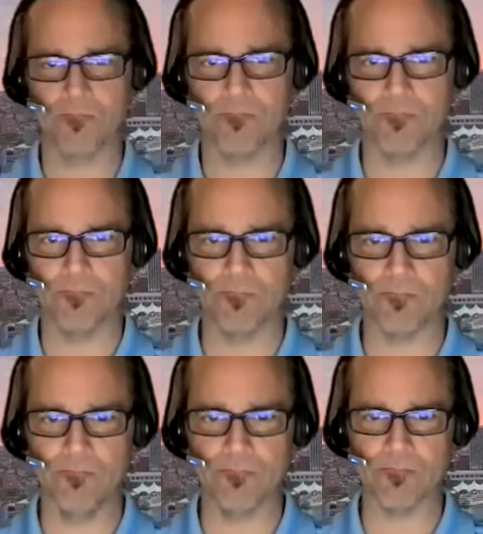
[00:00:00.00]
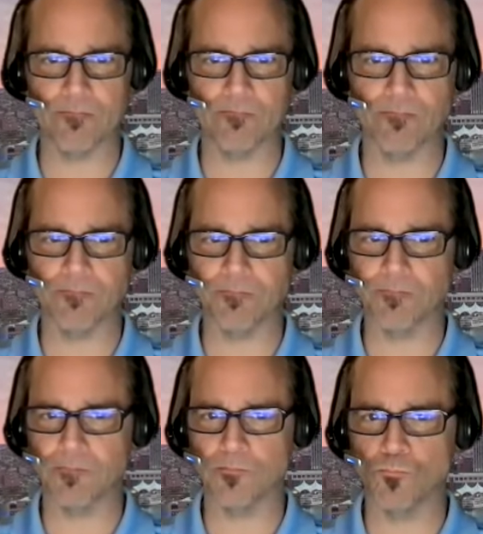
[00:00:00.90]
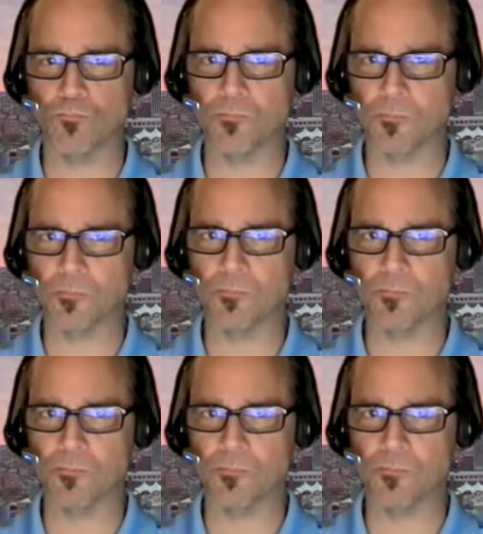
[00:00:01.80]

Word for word: week one, week two, somewhere like that, but